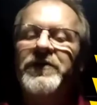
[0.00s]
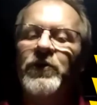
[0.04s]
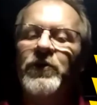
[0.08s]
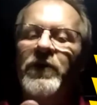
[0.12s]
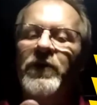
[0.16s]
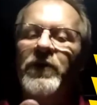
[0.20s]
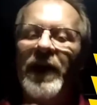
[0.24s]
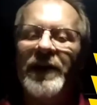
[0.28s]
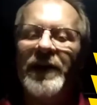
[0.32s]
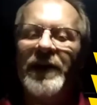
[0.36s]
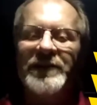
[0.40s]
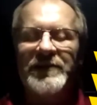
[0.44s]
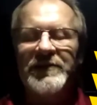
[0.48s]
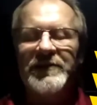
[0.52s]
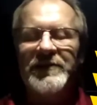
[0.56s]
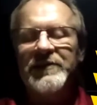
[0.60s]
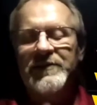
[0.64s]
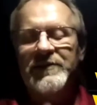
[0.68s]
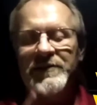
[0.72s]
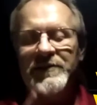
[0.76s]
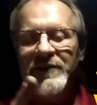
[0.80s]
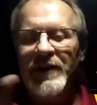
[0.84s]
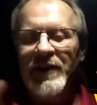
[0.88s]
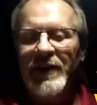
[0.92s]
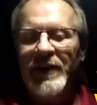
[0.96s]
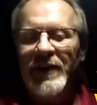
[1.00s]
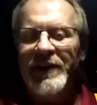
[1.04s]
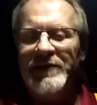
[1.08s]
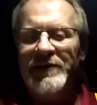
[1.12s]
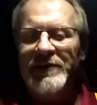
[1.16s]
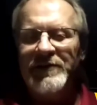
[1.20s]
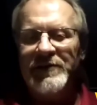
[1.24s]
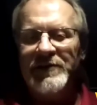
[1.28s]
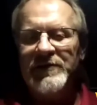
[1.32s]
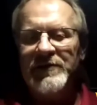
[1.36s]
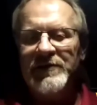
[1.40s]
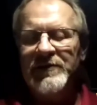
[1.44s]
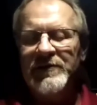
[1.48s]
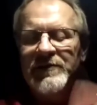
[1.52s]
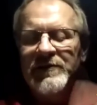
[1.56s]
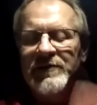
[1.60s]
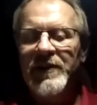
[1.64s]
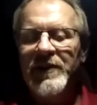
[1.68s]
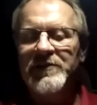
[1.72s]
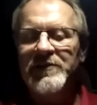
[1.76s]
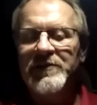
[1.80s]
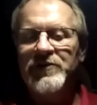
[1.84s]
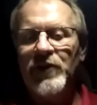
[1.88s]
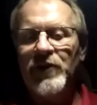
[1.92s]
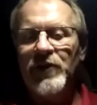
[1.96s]
classes, elites
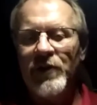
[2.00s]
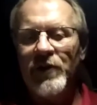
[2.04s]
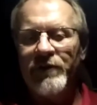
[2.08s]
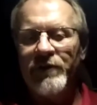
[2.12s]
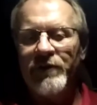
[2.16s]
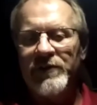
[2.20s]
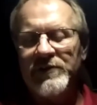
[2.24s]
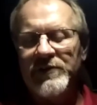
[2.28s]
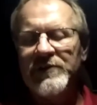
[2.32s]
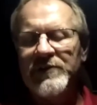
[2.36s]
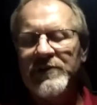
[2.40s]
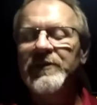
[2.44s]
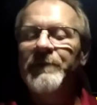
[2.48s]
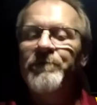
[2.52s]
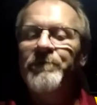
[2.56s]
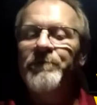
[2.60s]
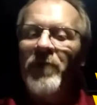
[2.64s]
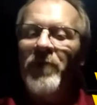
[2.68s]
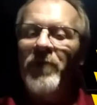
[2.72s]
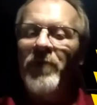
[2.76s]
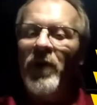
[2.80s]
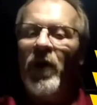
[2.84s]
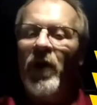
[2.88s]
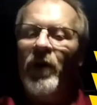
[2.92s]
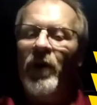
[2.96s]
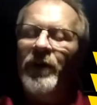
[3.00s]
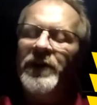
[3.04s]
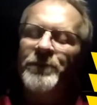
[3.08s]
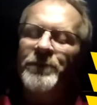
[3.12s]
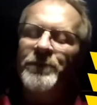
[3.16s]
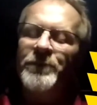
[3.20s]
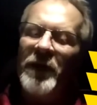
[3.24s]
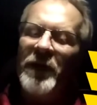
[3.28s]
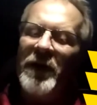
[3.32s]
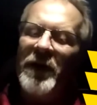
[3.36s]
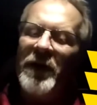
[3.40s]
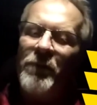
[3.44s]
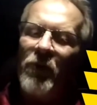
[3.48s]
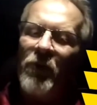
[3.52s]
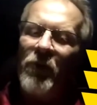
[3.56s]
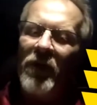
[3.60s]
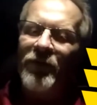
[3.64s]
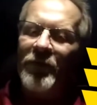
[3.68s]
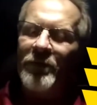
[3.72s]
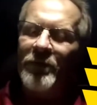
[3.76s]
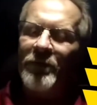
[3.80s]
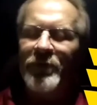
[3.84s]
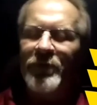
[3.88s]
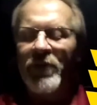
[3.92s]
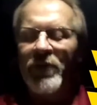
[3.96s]
and servants. All these people are
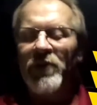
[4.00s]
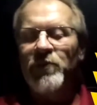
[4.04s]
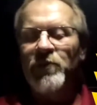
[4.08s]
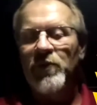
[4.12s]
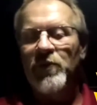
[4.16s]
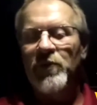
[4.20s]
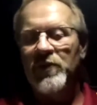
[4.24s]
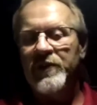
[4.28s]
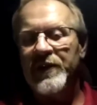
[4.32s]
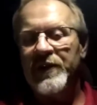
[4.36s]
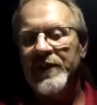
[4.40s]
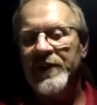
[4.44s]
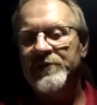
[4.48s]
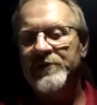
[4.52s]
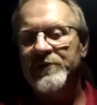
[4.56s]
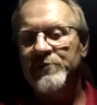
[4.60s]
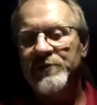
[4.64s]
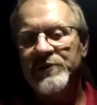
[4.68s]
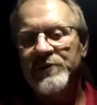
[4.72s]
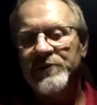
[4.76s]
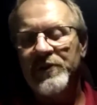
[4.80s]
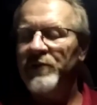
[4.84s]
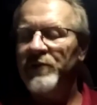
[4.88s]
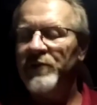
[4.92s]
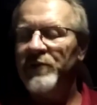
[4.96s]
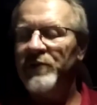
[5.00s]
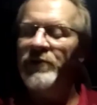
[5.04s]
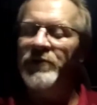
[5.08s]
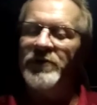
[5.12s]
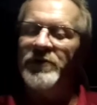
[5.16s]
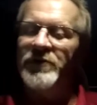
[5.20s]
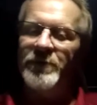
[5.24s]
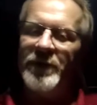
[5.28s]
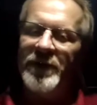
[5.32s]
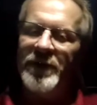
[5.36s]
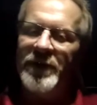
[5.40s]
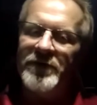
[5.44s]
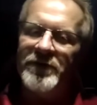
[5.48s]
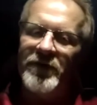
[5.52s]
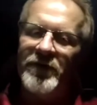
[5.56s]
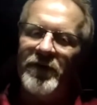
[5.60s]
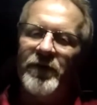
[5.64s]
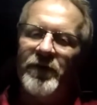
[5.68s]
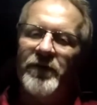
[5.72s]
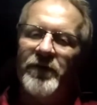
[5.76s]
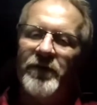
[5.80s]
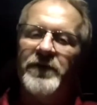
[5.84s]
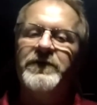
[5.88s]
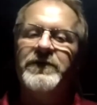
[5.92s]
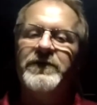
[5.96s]
from third world countries. They're used to being
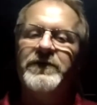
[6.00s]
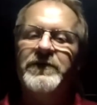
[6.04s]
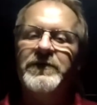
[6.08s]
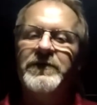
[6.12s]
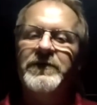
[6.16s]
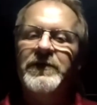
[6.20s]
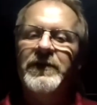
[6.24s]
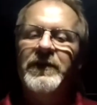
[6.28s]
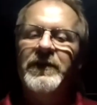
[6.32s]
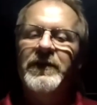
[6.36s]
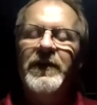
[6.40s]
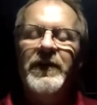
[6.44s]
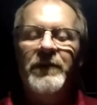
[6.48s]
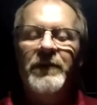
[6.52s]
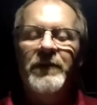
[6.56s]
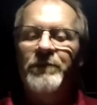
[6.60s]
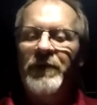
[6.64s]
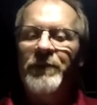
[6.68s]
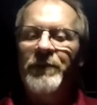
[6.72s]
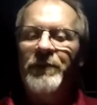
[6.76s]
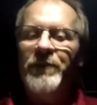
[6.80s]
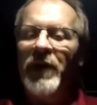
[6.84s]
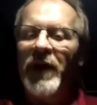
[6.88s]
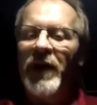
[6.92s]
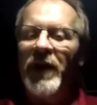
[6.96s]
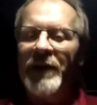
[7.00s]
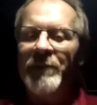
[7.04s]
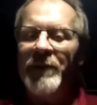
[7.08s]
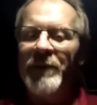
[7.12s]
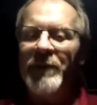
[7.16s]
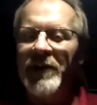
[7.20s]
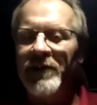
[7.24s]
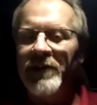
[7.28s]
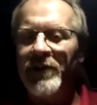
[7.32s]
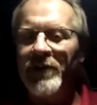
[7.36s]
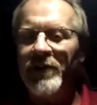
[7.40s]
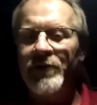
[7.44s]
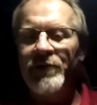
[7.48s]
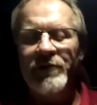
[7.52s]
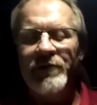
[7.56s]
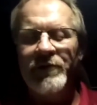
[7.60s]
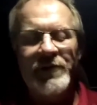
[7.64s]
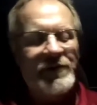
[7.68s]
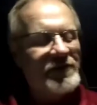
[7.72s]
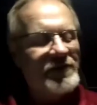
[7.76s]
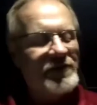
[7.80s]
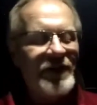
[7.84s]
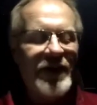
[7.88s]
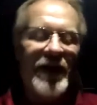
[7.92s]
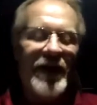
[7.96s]
servants. People like me and you,
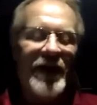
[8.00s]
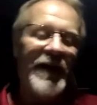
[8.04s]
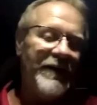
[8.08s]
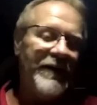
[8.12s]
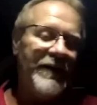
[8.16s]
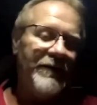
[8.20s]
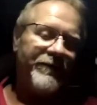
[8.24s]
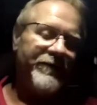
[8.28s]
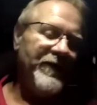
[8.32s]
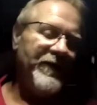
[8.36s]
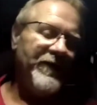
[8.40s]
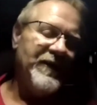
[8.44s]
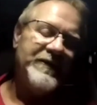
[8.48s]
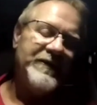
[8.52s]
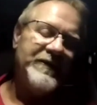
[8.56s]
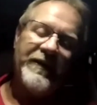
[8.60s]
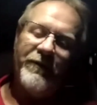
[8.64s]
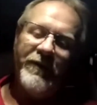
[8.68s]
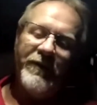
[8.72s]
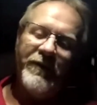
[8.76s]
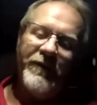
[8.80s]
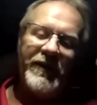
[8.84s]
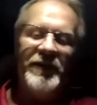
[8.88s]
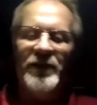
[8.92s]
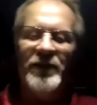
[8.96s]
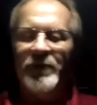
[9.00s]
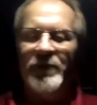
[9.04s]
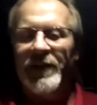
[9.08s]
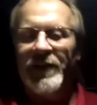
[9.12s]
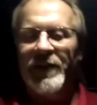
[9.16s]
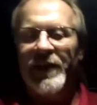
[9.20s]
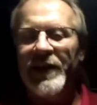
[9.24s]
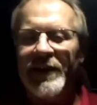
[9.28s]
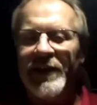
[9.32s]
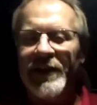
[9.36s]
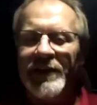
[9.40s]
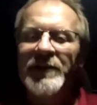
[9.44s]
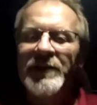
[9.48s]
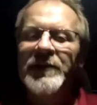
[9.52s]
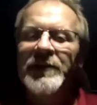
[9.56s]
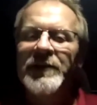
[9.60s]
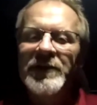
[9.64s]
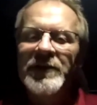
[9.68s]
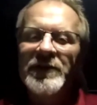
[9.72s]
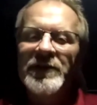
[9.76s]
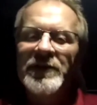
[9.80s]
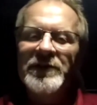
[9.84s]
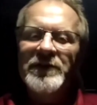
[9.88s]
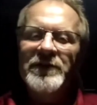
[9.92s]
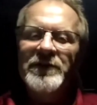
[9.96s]
Nah, fuck that. We ain't doing that.
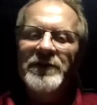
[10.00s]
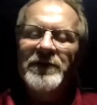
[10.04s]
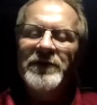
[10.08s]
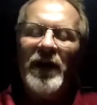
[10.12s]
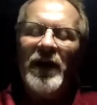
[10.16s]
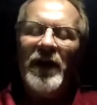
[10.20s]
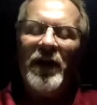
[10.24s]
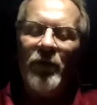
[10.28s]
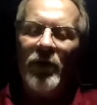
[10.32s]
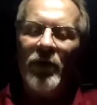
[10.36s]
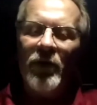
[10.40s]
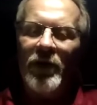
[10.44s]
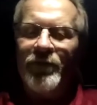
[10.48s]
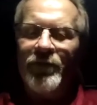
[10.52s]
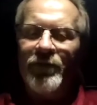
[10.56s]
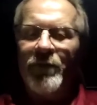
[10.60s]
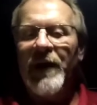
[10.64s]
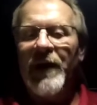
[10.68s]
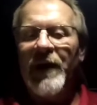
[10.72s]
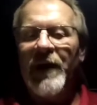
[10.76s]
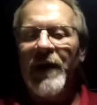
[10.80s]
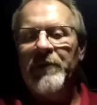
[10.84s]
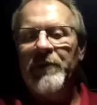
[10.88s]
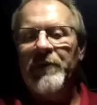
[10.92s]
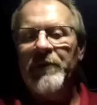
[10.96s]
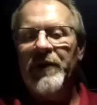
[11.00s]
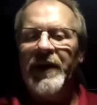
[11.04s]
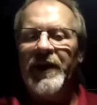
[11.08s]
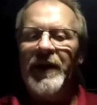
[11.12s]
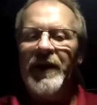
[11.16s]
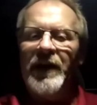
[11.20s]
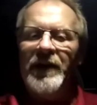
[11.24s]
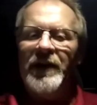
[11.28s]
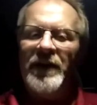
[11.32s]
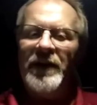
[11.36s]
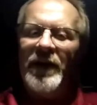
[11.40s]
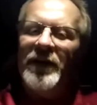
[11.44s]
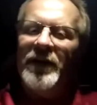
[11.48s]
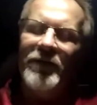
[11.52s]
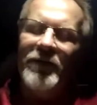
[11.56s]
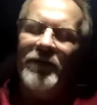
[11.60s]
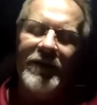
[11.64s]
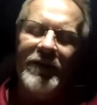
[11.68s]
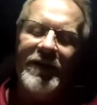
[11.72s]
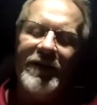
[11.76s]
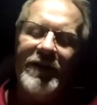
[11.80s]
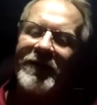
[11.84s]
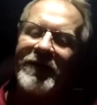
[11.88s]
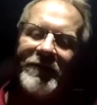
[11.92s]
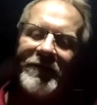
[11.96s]
I'll work for my money. I don't
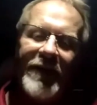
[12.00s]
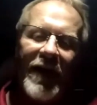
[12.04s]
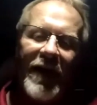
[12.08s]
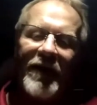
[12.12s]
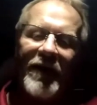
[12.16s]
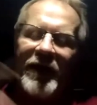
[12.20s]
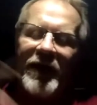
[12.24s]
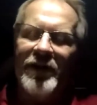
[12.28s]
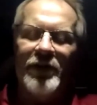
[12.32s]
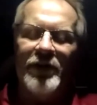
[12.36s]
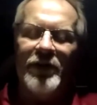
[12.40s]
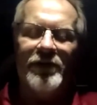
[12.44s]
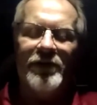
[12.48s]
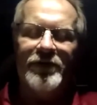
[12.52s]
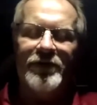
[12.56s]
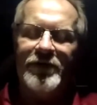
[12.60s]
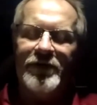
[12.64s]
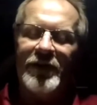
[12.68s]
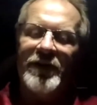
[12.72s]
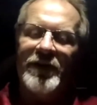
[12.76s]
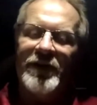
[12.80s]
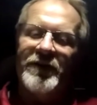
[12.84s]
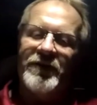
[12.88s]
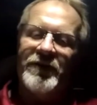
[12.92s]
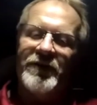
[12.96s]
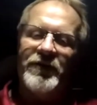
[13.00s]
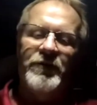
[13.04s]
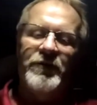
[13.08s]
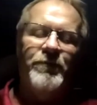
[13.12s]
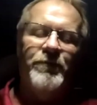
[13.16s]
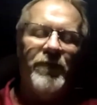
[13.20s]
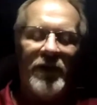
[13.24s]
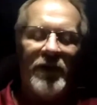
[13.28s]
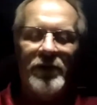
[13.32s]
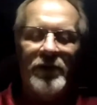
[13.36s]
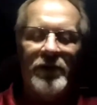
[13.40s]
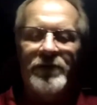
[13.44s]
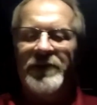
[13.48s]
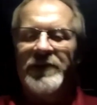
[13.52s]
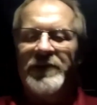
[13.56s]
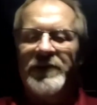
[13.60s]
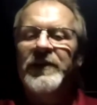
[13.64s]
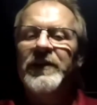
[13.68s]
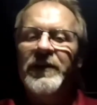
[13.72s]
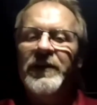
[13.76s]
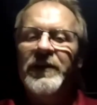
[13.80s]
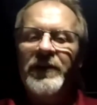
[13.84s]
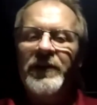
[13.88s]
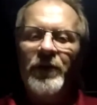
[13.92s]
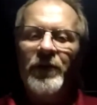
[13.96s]
need to carry your shit to you, Pelosi.
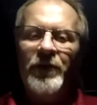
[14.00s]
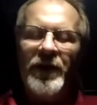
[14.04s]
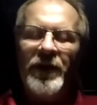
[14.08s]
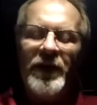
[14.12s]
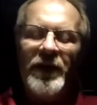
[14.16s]
Go to hell,